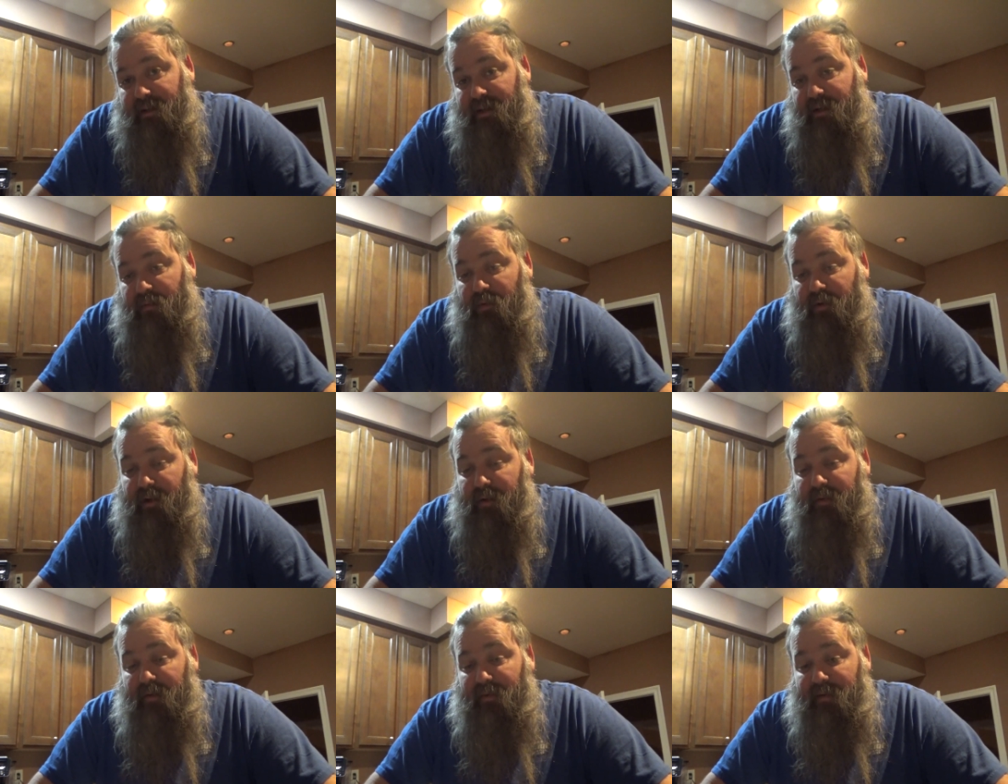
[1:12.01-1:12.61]
and
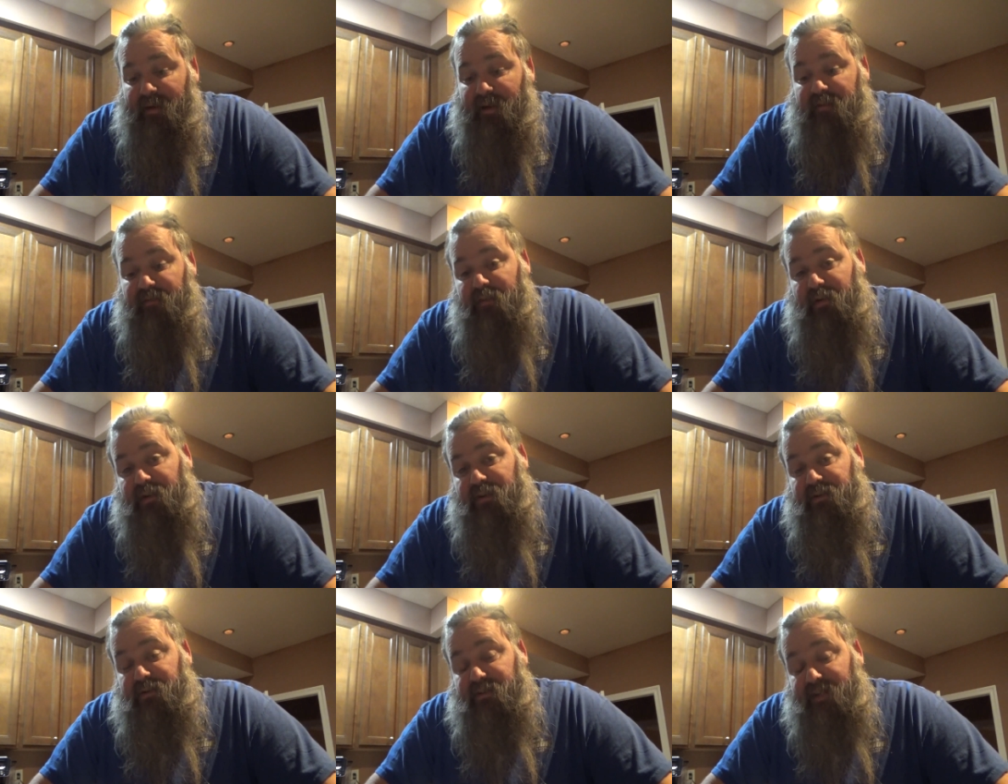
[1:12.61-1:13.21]
we're going to be able to
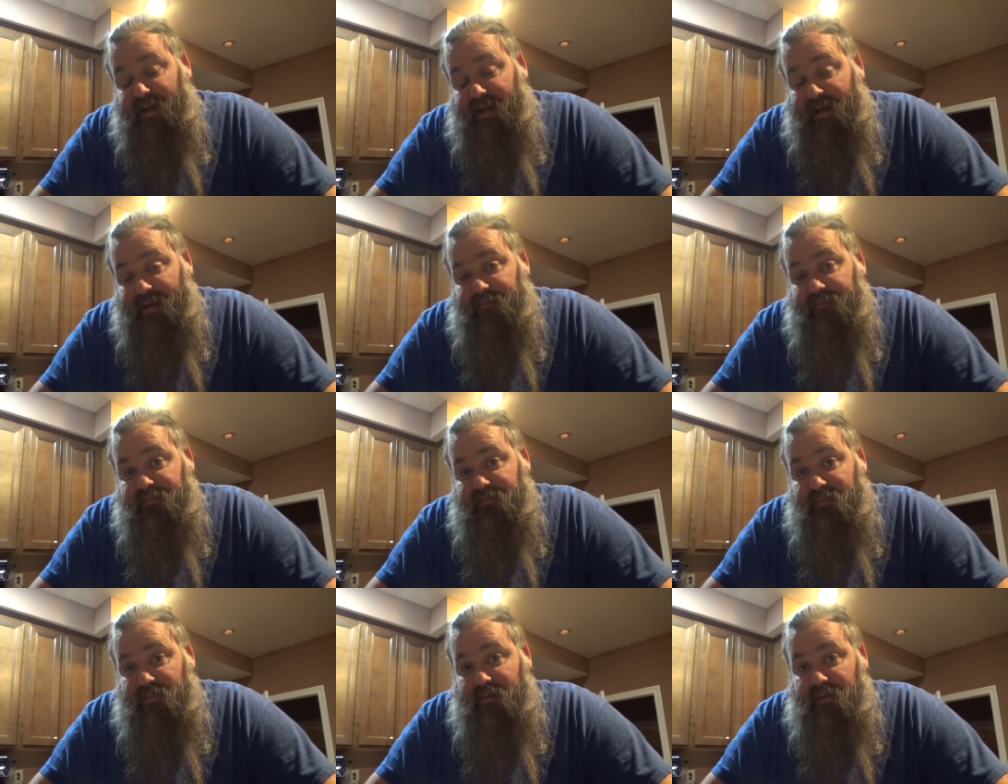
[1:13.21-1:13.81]
convert your
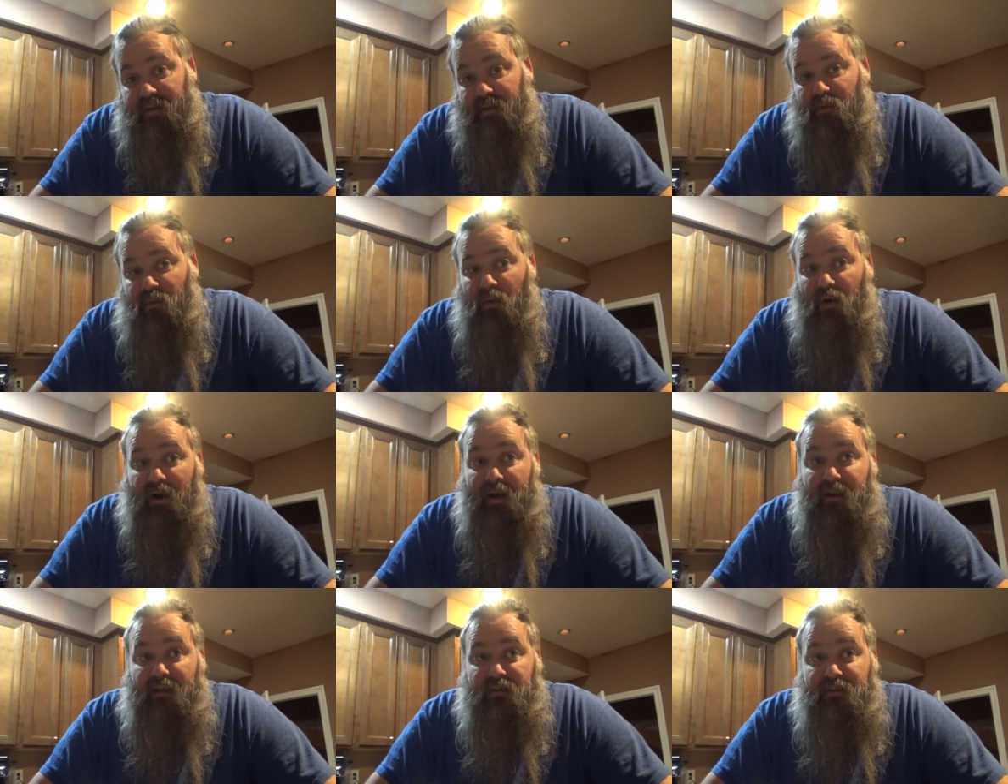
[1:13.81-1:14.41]
time
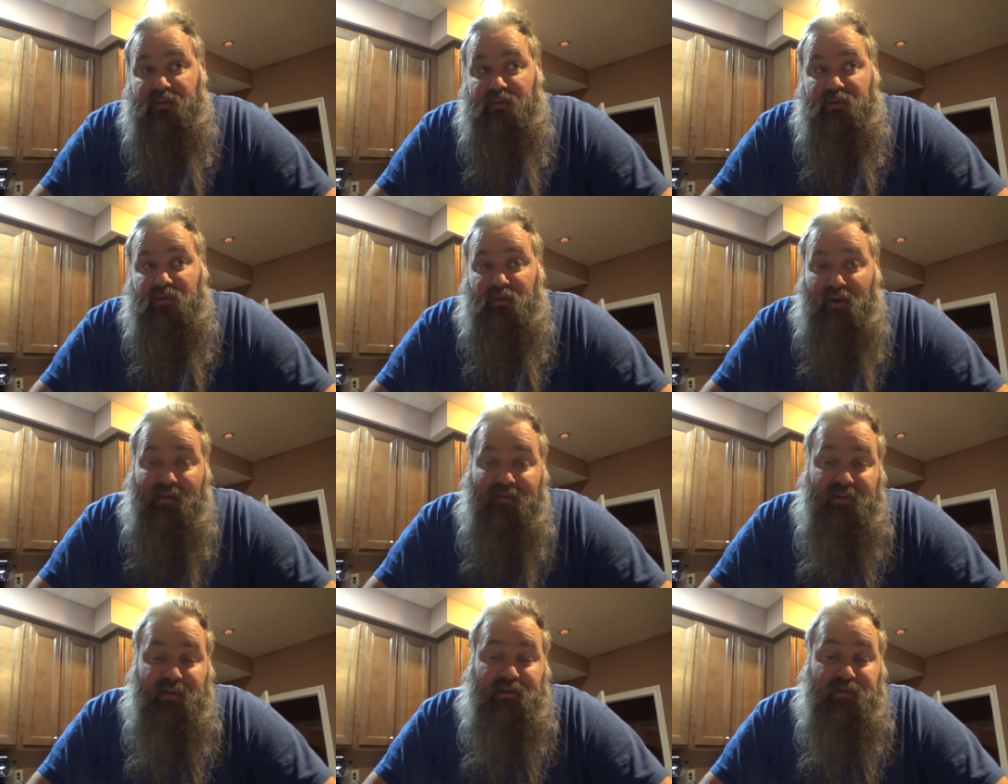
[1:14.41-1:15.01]
into into
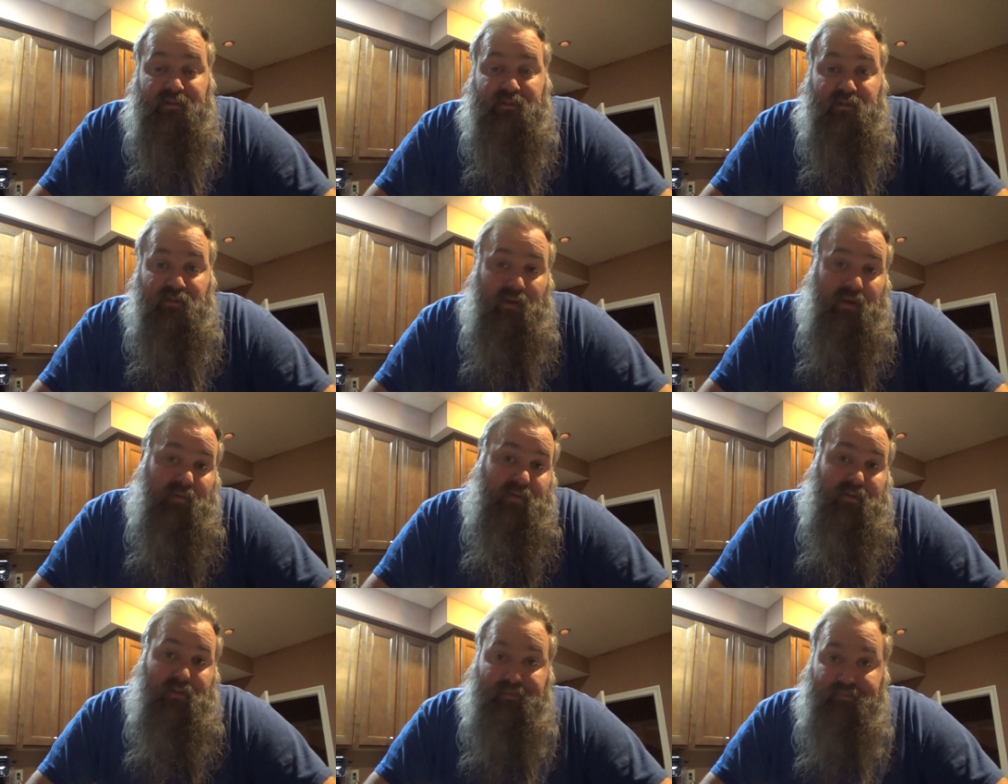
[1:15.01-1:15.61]
revenue to
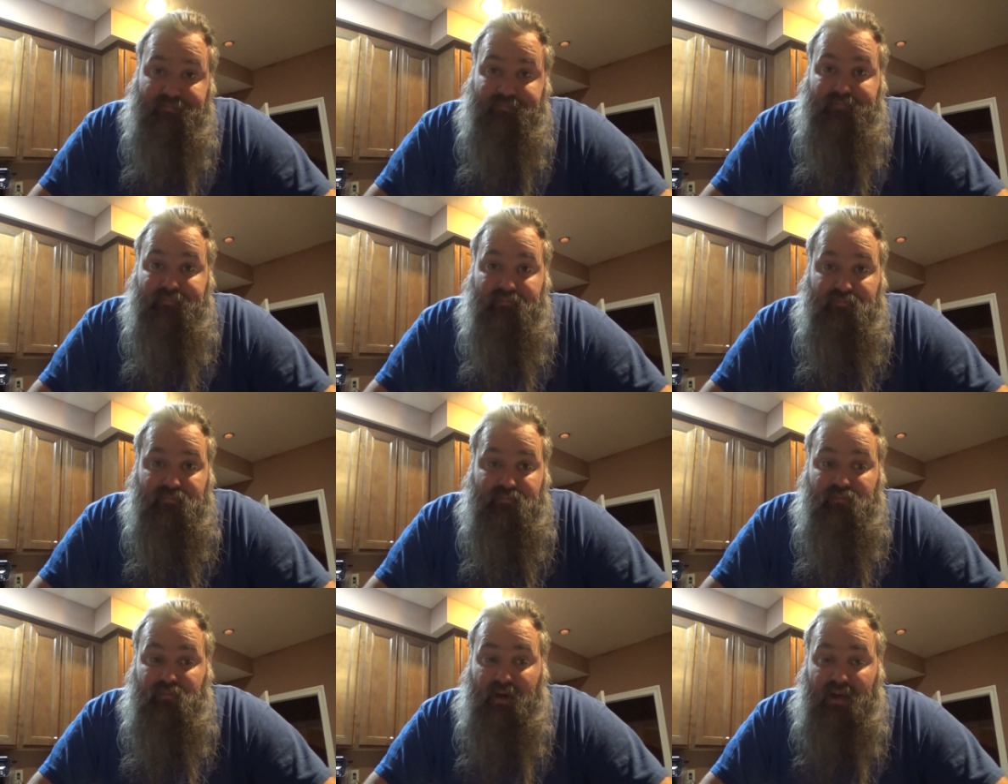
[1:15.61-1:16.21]
be able to
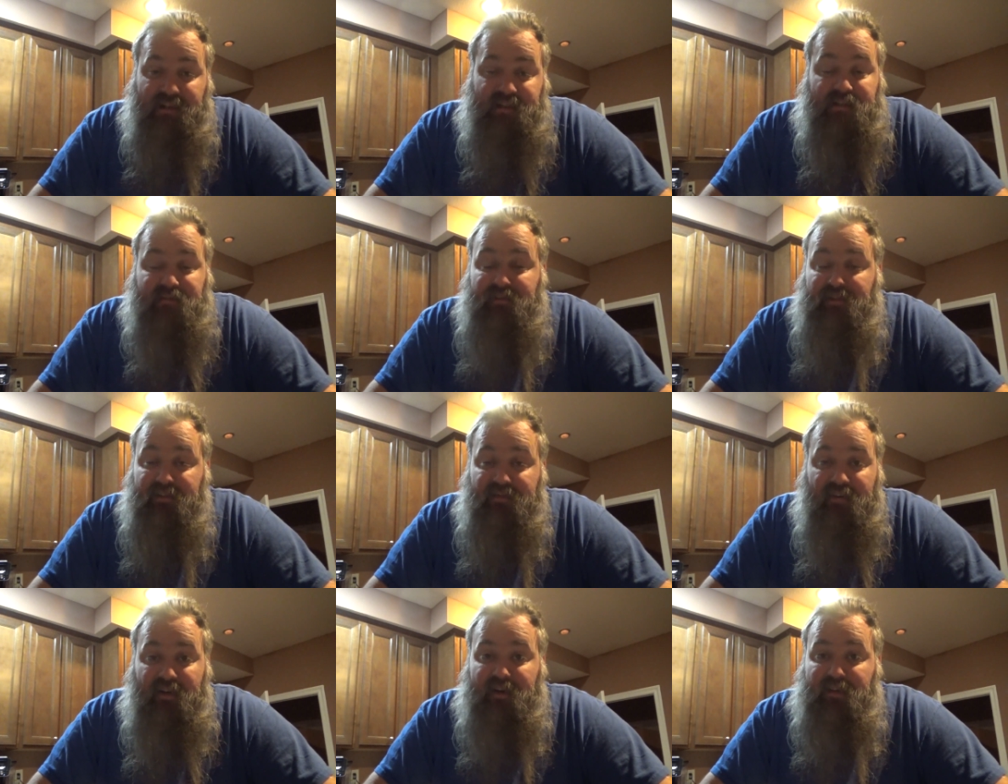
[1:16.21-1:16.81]

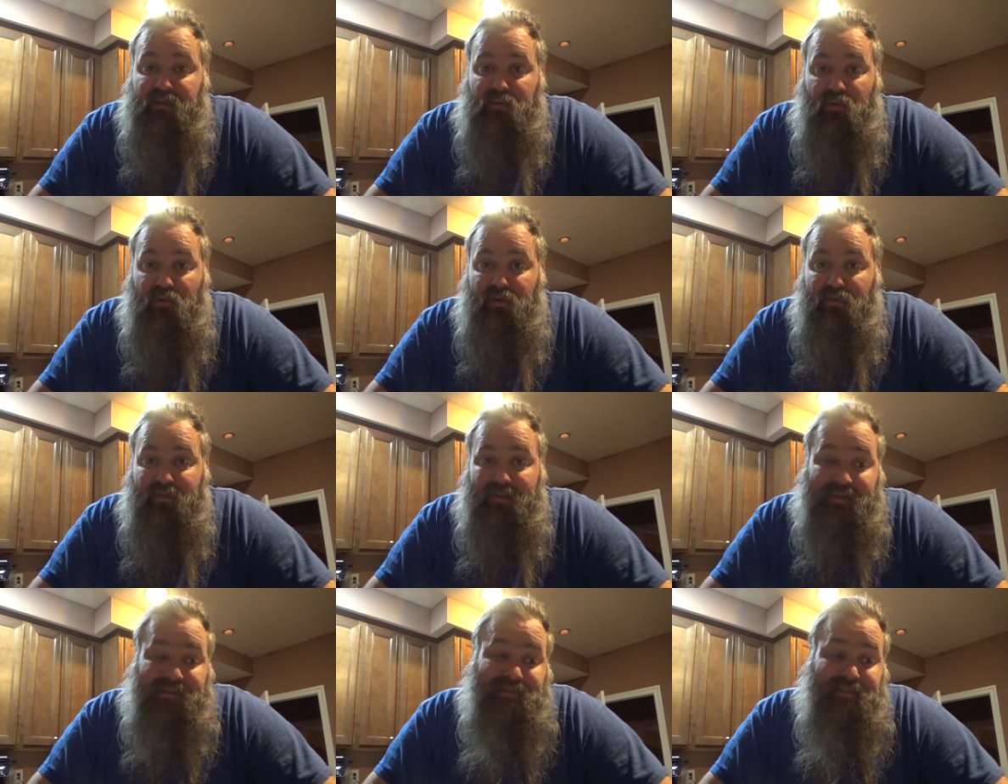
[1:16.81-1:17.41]
positively affect the
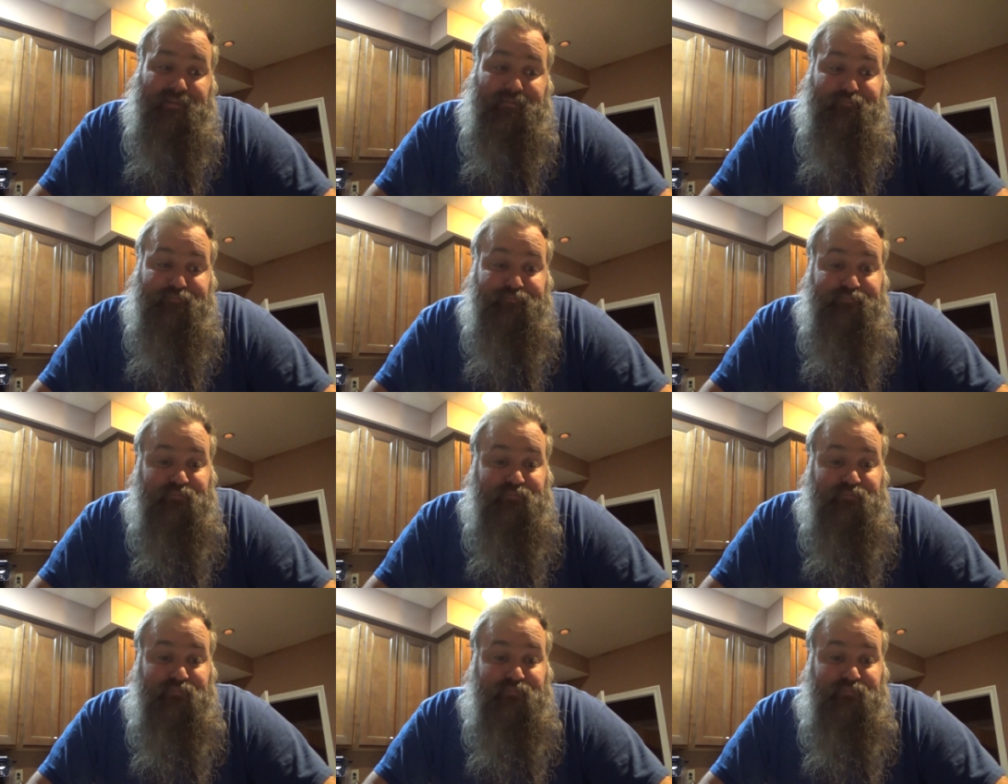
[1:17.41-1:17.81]
world. That's it.